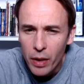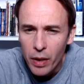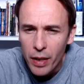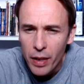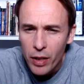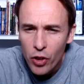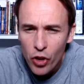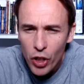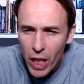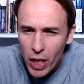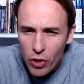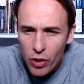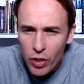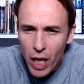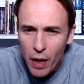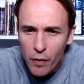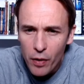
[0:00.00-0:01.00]
And this
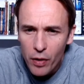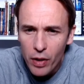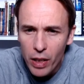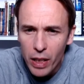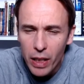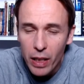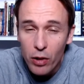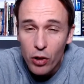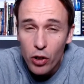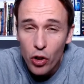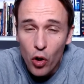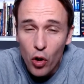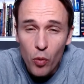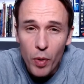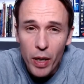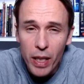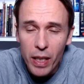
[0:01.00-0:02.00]
changes everything in
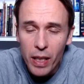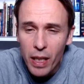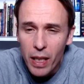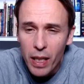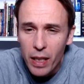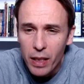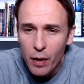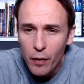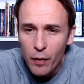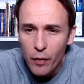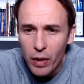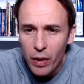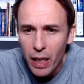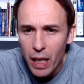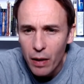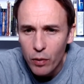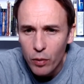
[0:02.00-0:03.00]
so many different
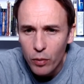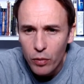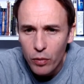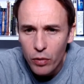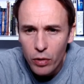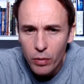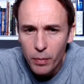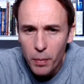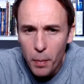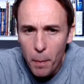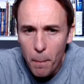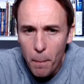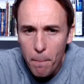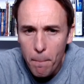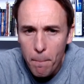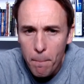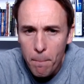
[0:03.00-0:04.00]
levels.
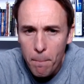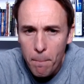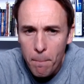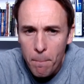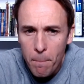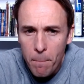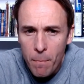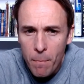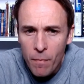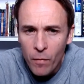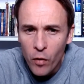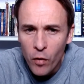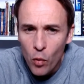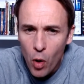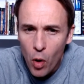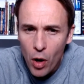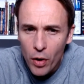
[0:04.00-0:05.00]

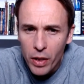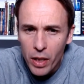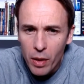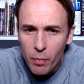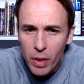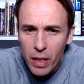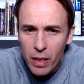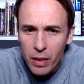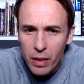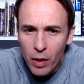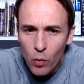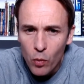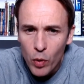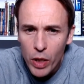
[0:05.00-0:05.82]
For one, it means that